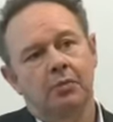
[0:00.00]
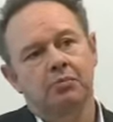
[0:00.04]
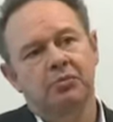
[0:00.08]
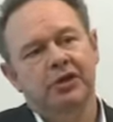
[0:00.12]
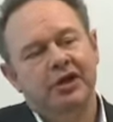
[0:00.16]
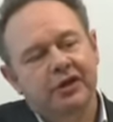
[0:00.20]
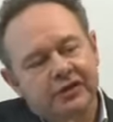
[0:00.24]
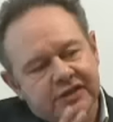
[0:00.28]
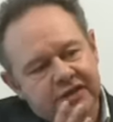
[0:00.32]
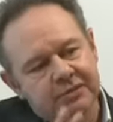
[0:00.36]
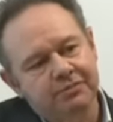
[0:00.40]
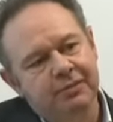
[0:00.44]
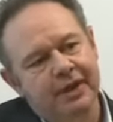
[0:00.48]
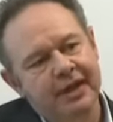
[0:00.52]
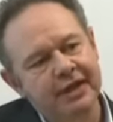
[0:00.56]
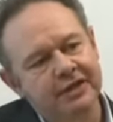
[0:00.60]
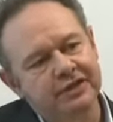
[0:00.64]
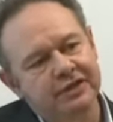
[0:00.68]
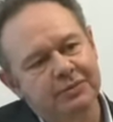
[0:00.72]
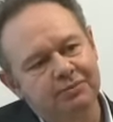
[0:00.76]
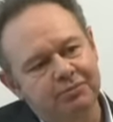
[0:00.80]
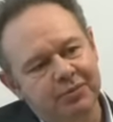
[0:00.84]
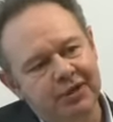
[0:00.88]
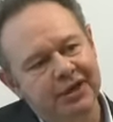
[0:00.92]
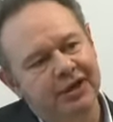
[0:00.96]
because it
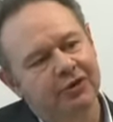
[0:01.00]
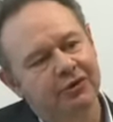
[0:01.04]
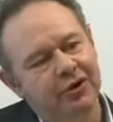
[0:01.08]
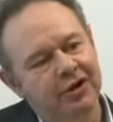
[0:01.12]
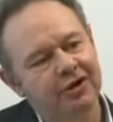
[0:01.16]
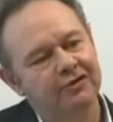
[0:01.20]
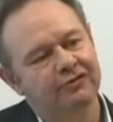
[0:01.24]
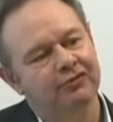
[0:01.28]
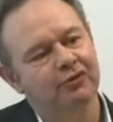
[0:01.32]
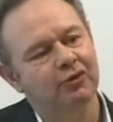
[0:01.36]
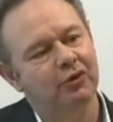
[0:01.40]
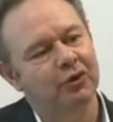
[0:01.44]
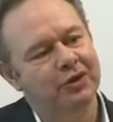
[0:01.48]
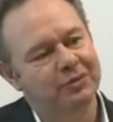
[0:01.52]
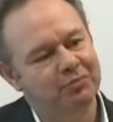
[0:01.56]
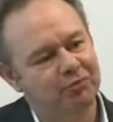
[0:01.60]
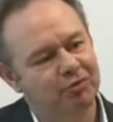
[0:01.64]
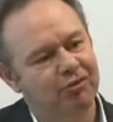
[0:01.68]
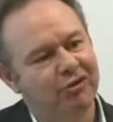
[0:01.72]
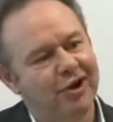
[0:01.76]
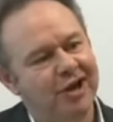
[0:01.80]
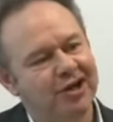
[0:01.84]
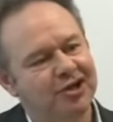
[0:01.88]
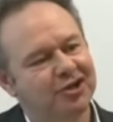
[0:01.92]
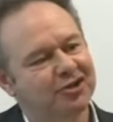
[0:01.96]
makes a bigger overall
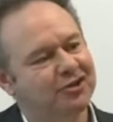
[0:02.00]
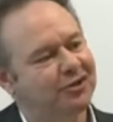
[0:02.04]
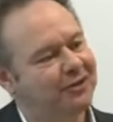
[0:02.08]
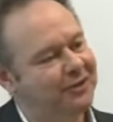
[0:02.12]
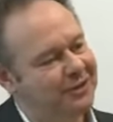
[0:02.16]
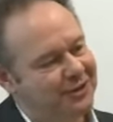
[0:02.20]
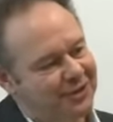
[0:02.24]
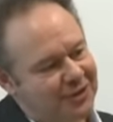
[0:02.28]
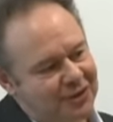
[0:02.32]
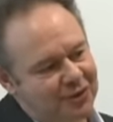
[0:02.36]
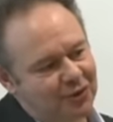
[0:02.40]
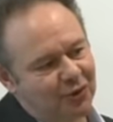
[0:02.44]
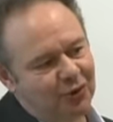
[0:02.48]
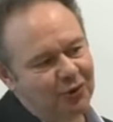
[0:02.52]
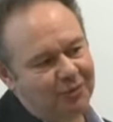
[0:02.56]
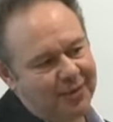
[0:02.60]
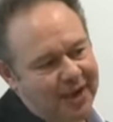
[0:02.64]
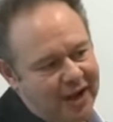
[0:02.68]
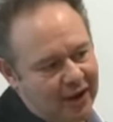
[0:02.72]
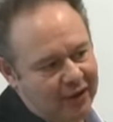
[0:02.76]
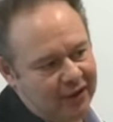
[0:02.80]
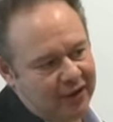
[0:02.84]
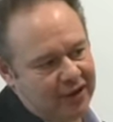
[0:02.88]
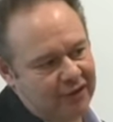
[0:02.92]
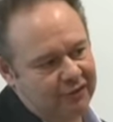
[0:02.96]
impression, and this is all
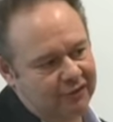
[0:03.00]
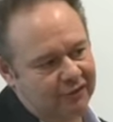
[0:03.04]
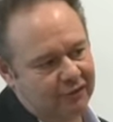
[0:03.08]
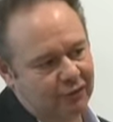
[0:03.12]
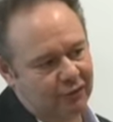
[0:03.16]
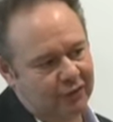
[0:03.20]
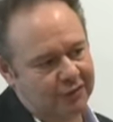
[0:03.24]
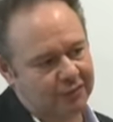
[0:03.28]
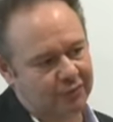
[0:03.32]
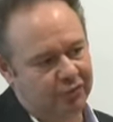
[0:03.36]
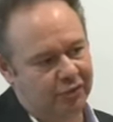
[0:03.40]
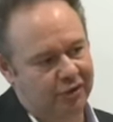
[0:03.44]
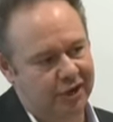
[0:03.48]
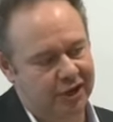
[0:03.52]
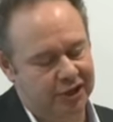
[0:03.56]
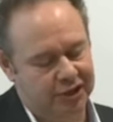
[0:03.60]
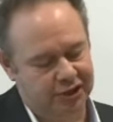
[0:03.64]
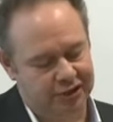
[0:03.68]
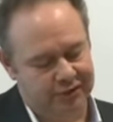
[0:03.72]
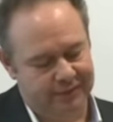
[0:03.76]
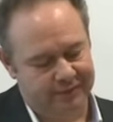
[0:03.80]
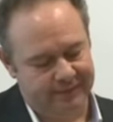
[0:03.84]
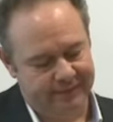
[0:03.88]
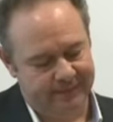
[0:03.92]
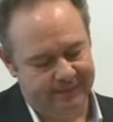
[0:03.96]
about overall
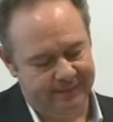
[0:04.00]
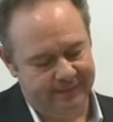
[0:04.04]
impression.